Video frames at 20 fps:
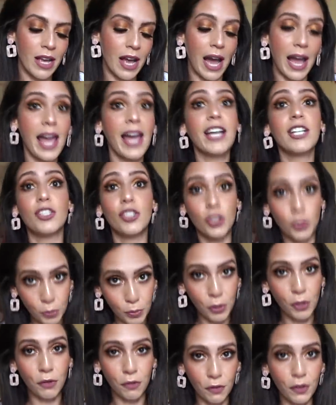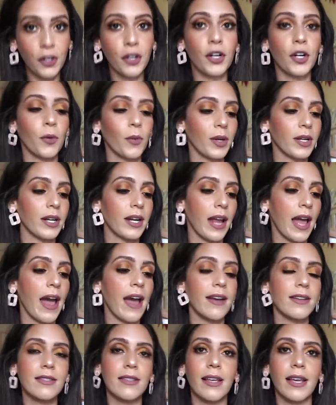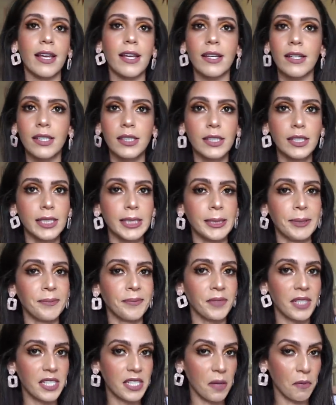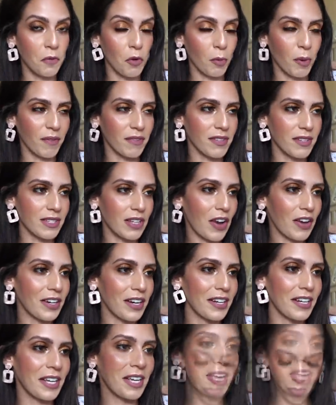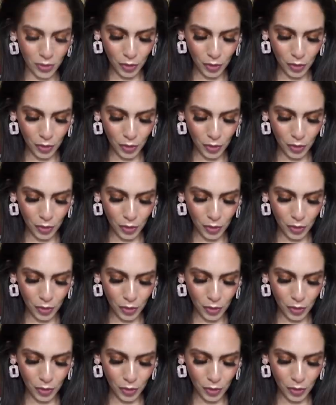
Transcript: I actually prefer when it has like some form of design on it.